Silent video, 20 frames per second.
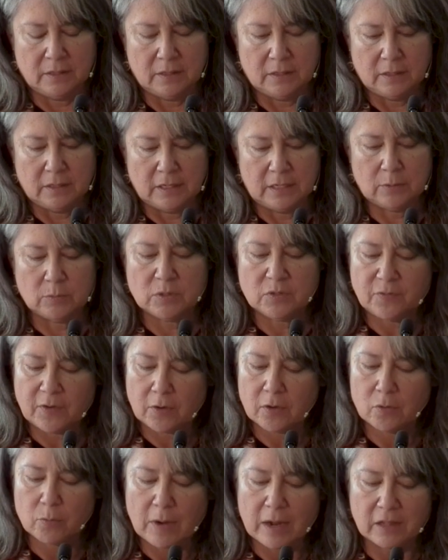And it was
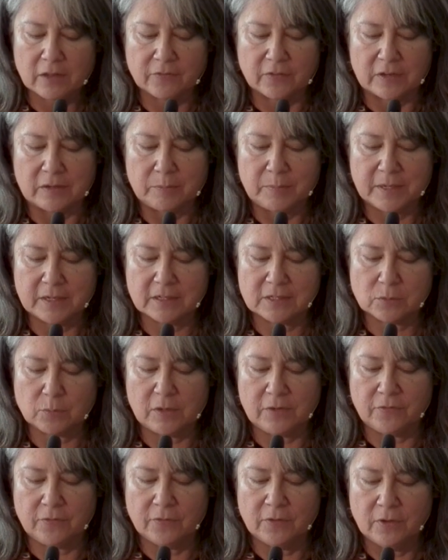very relevant because
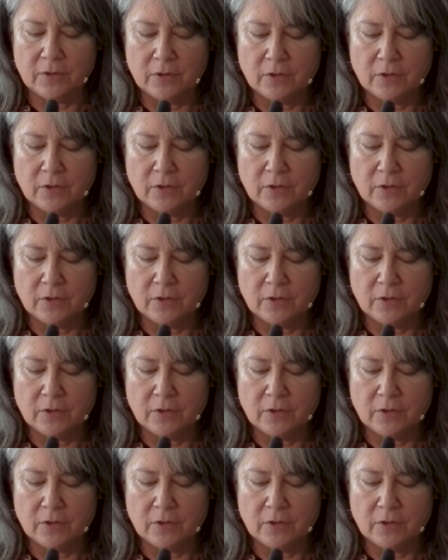we've